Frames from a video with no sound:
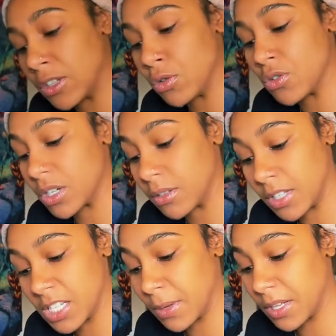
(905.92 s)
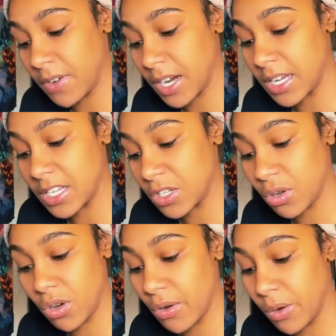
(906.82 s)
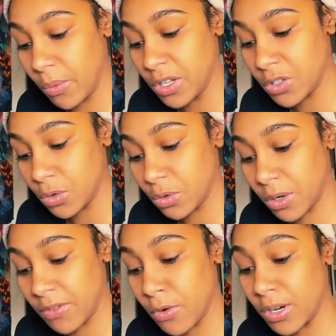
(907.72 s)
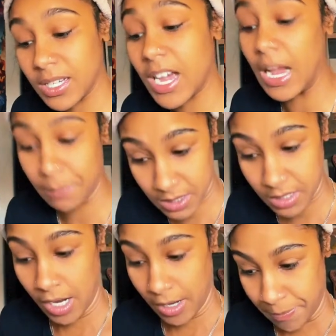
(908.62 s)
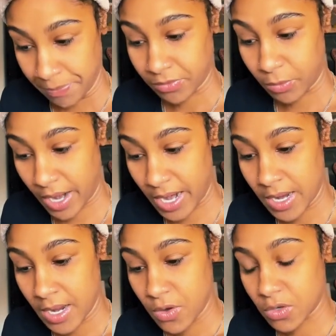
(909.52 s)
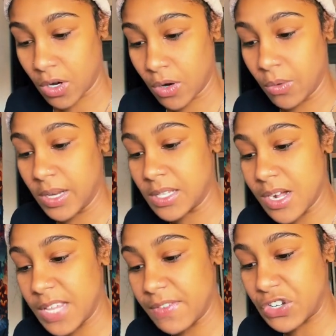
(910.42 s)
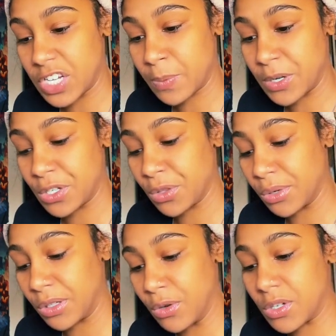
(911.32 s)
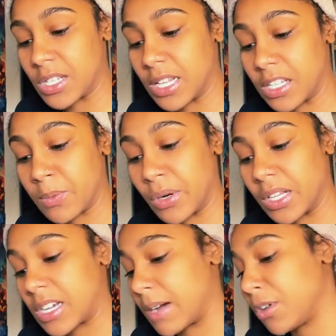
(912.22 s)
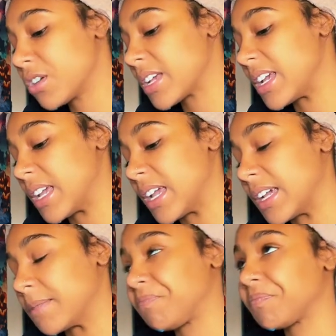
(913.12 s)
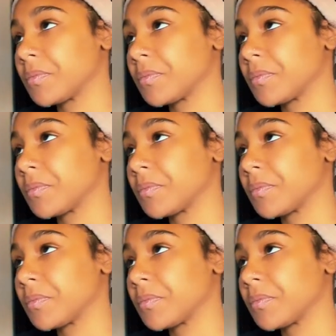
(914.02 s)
the illusion. This motherfucker is still going 1, 2, 3, 4 times. Right? So it's not even just pushing through illusions at this point in time. You're taking